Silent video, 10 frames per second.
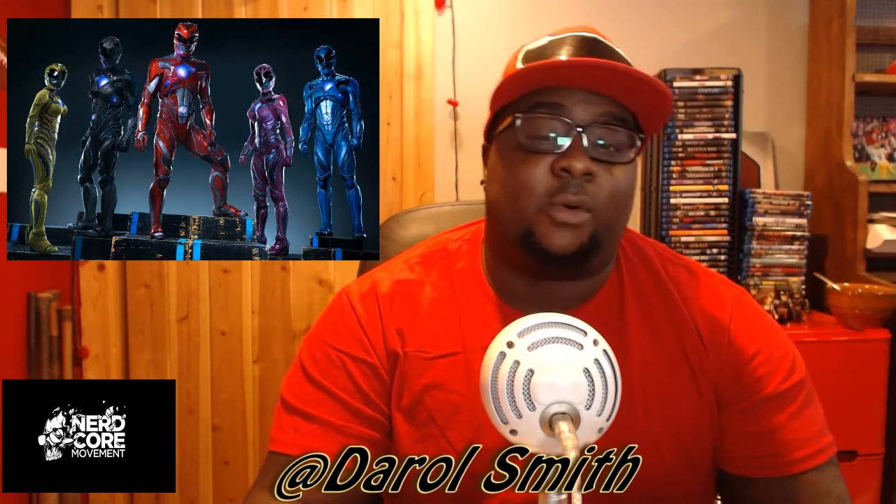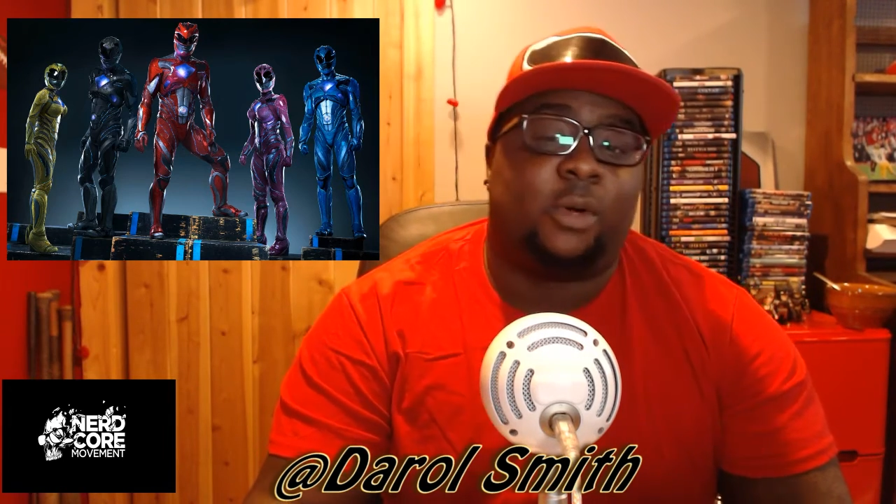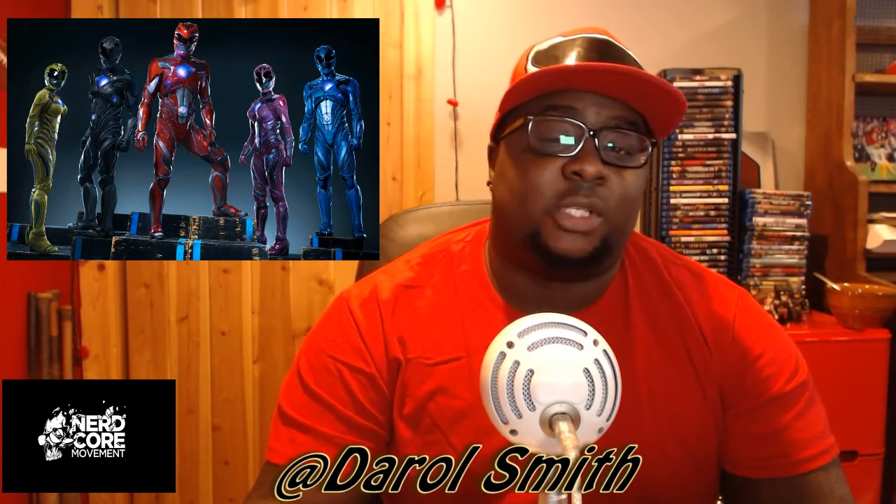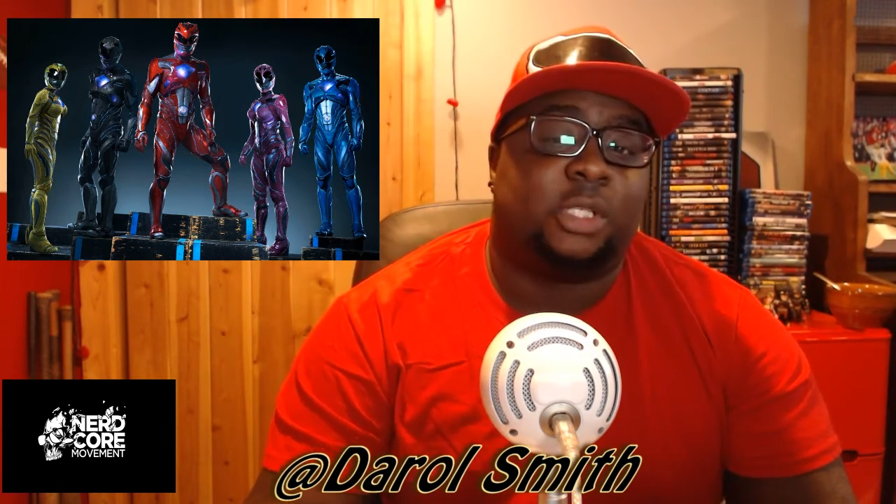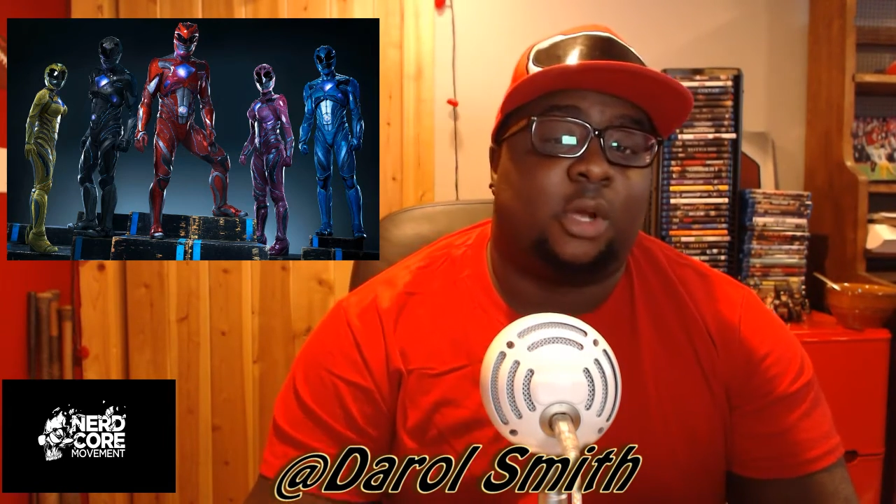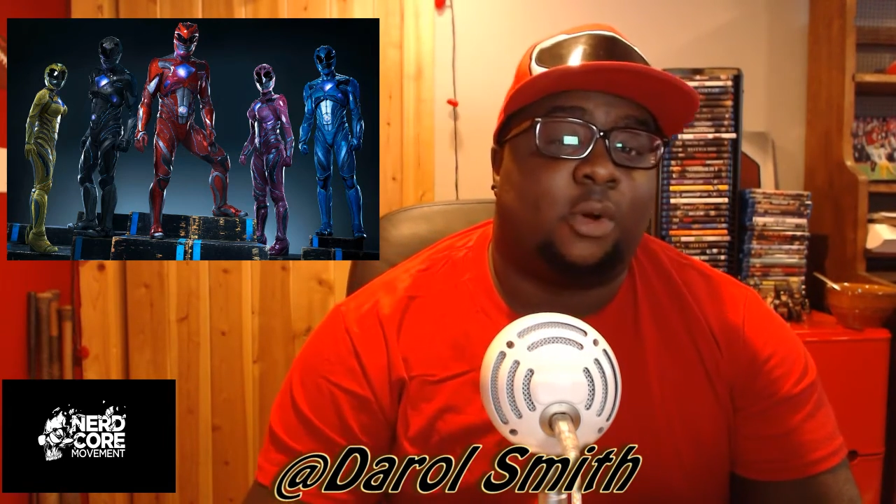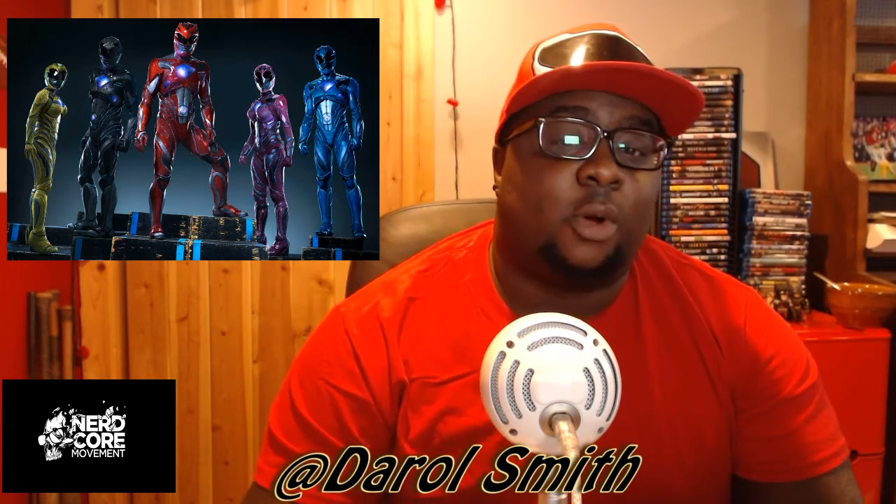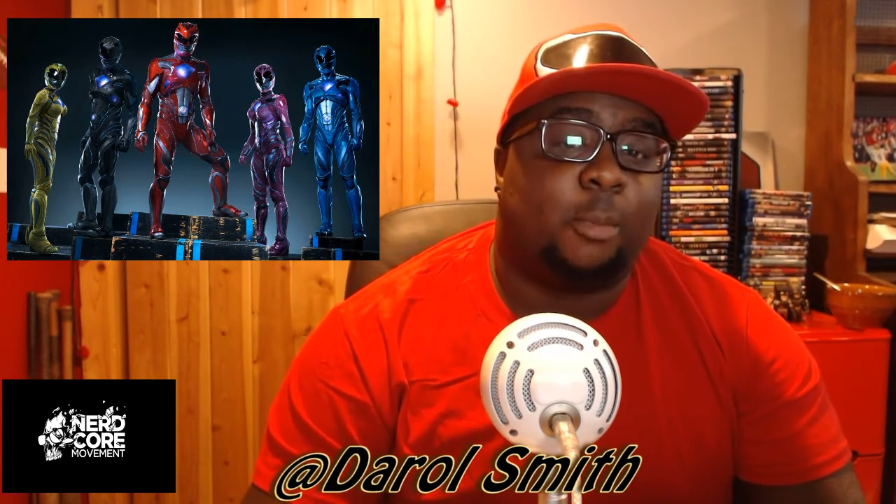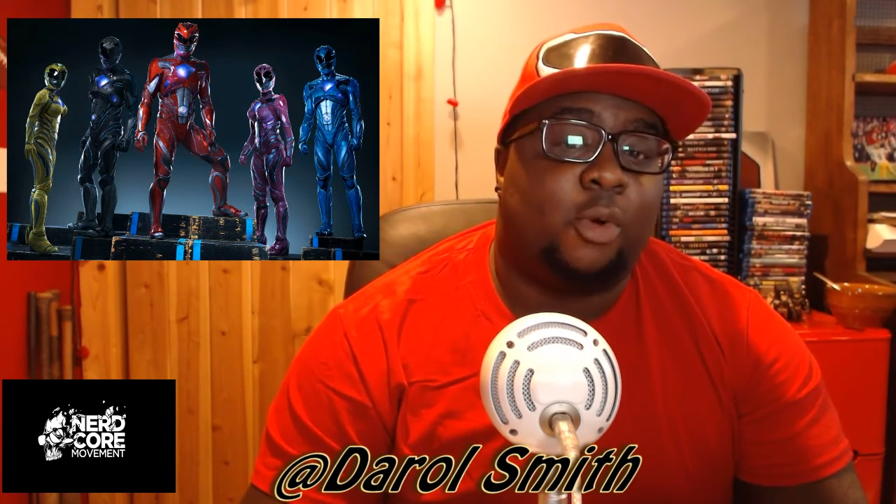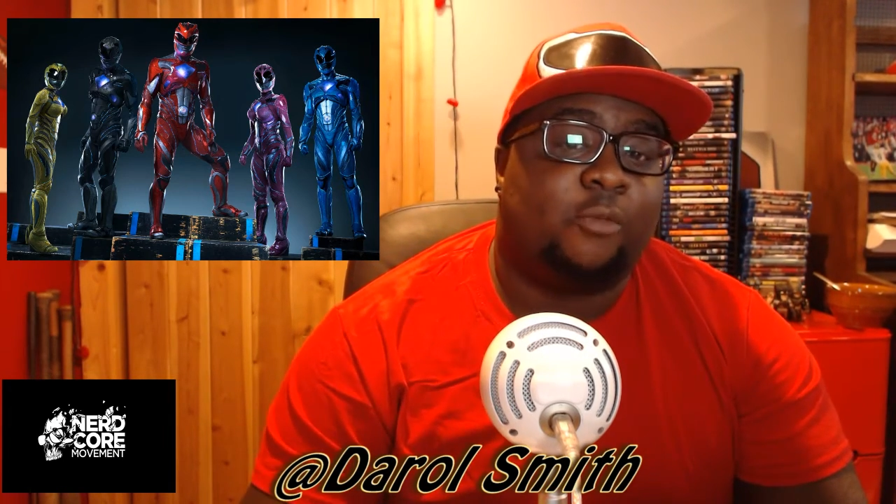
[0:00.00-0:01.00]
or just
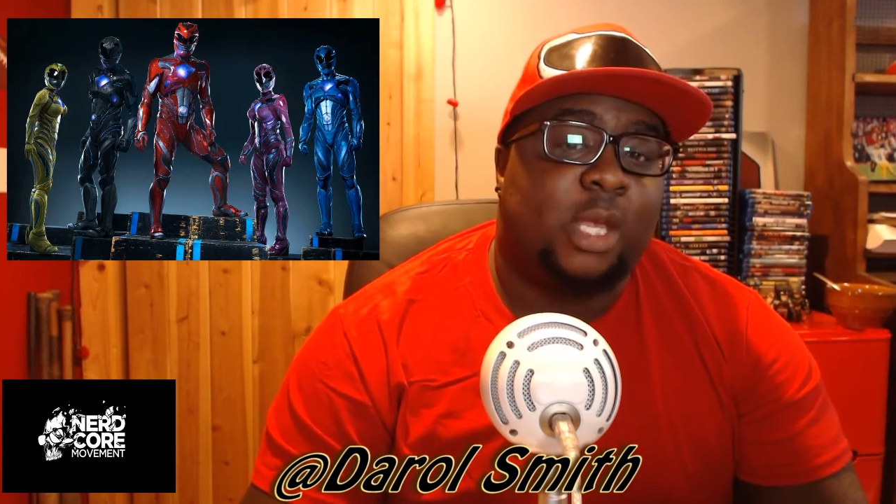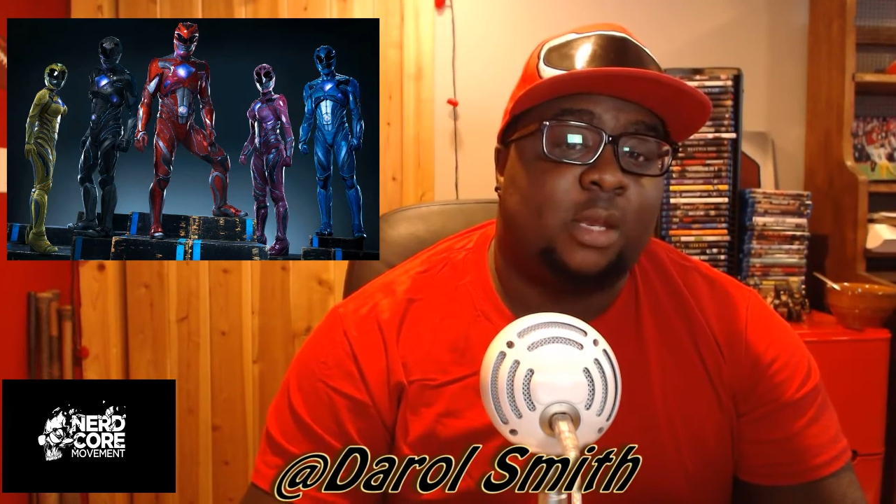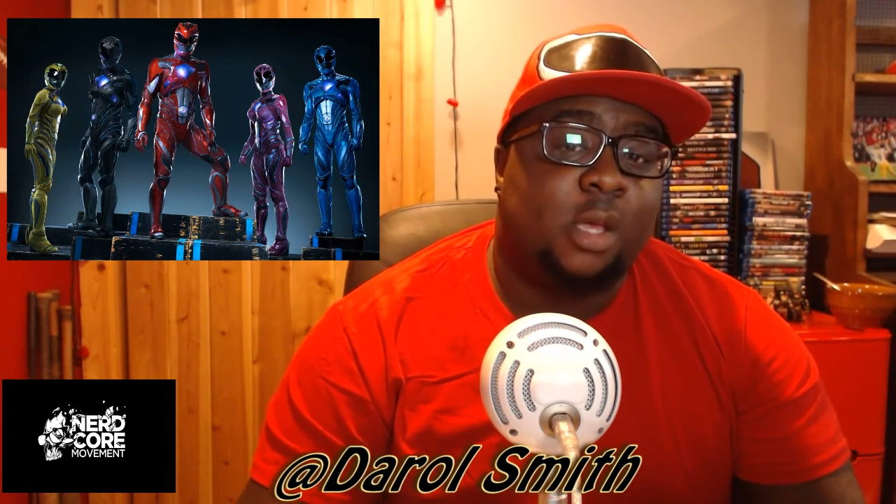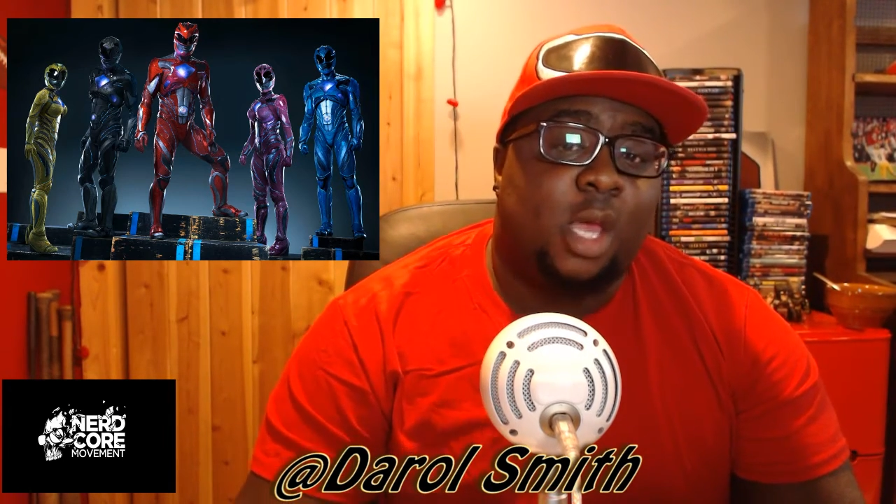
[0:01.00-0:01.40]
Nerdcore Movement,